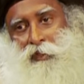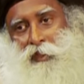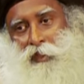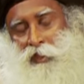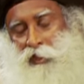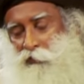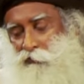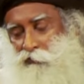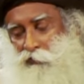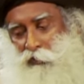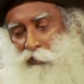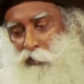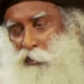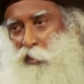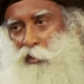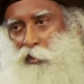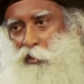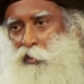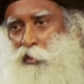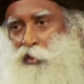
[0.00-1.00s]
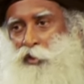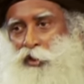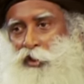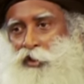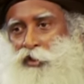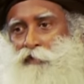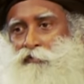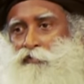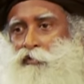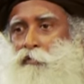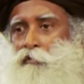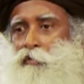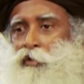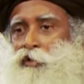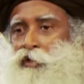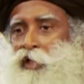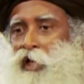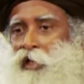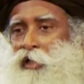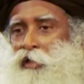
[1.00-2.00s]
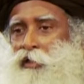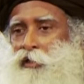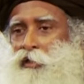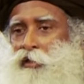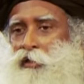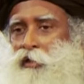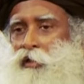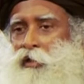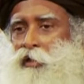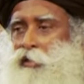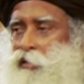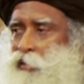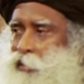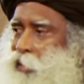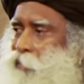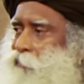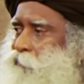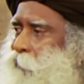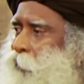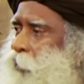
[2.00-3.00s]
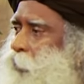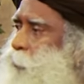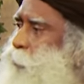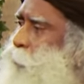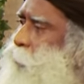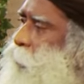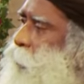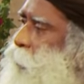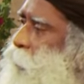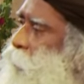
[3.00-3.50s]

If you're not conscious of your mortality, somewhere you think